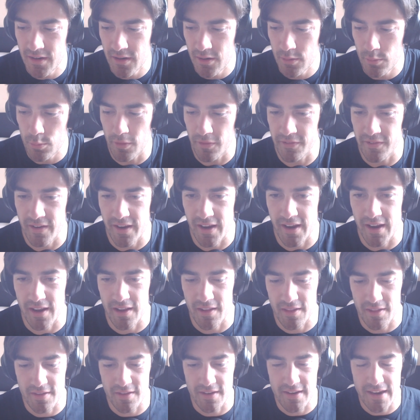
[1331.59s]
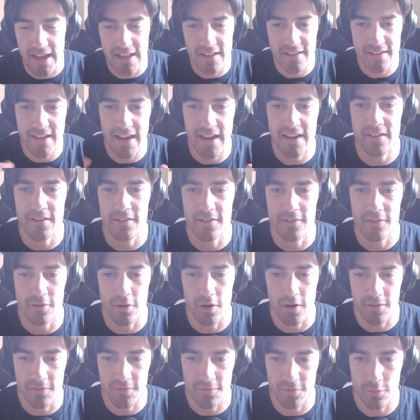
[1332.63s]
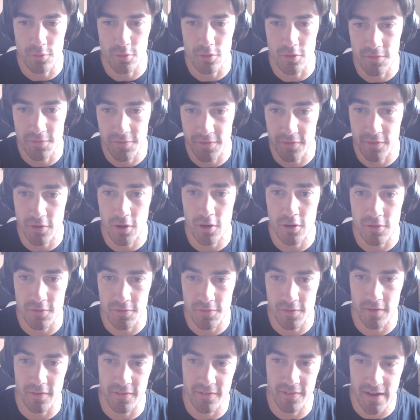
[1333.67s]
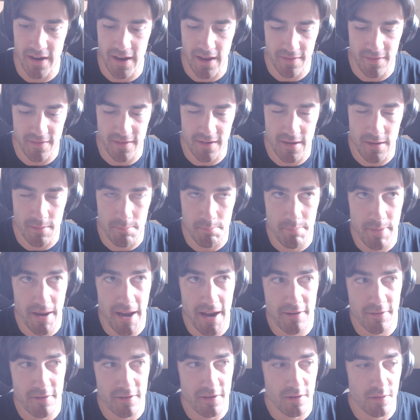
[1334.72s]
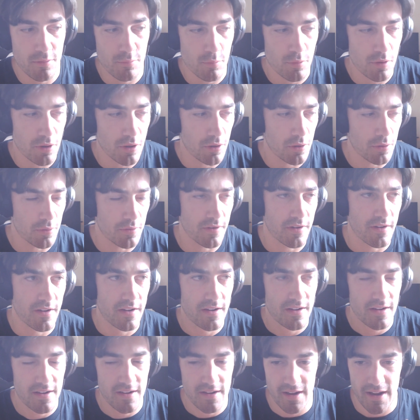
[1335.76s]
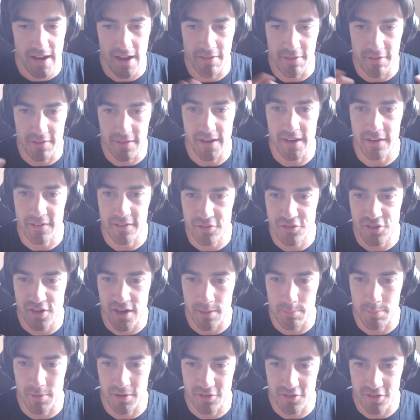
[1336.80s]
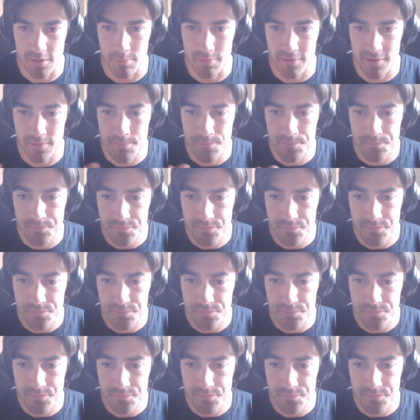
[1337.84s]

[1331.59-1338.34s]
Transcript: was uh, the allocated zone for photographers at the Para World Athletics Championships.